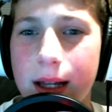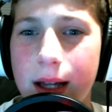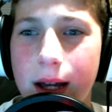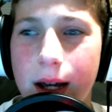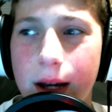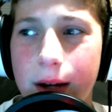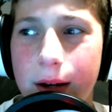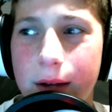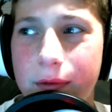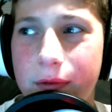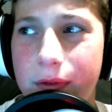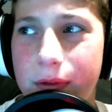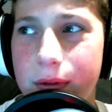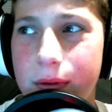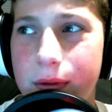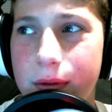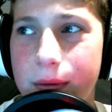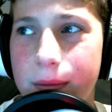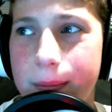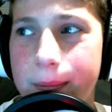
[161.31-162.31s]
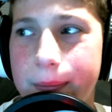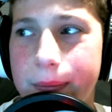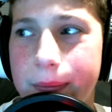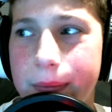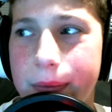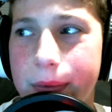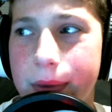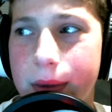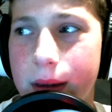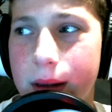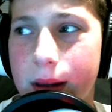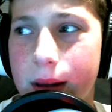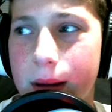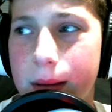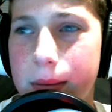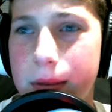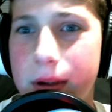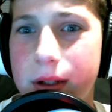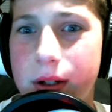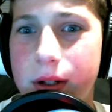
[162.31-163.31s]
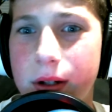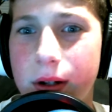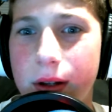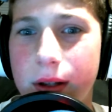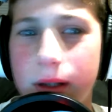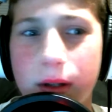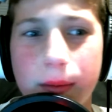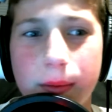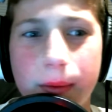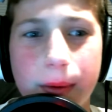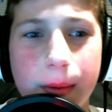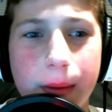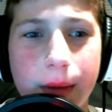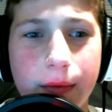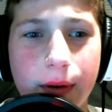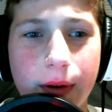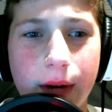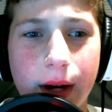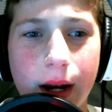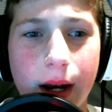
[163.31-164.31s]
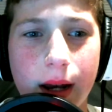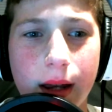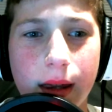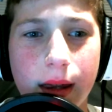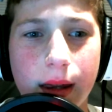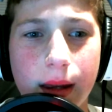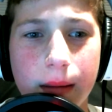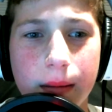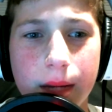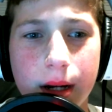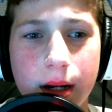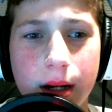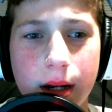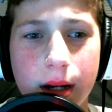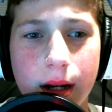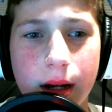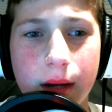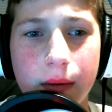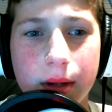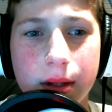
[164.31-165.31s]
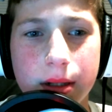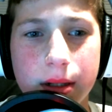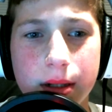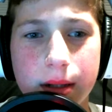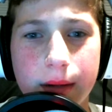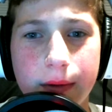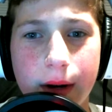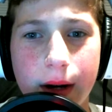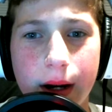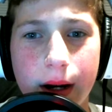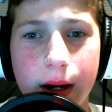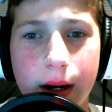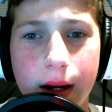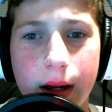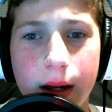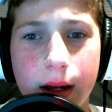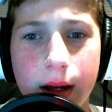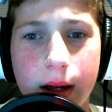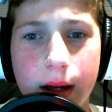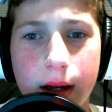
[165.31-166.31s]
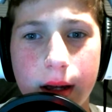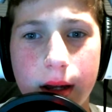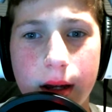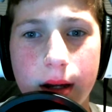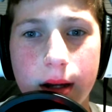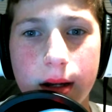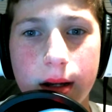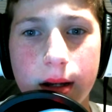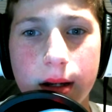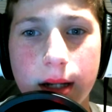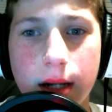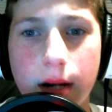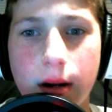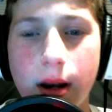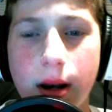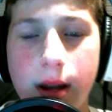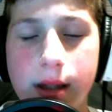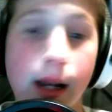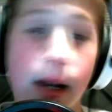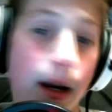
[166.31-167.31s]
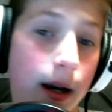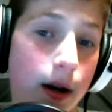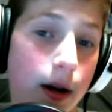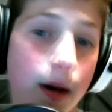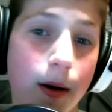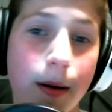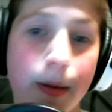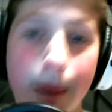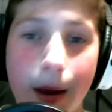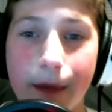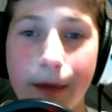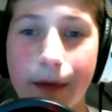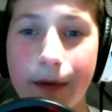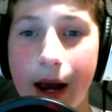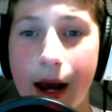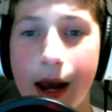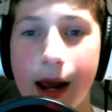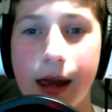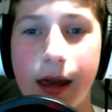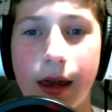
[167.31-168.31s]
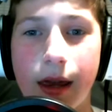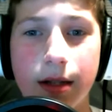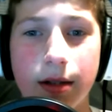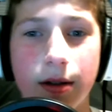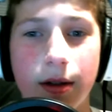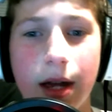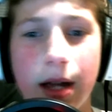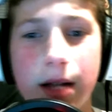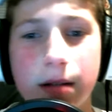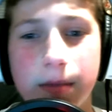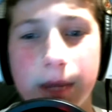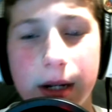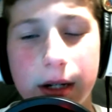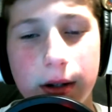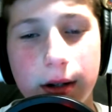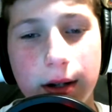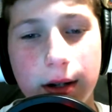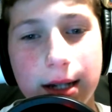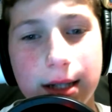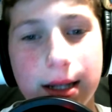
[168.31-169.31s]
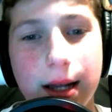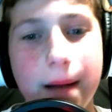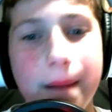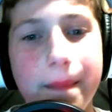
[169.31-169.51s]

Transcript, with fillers: Uh, pretty sure. Let's hope I'm not forgetting anything. Monday, Wednesday, Friday, Saturday, Sunday. No, I'm not forgetting anything. So that is my new days.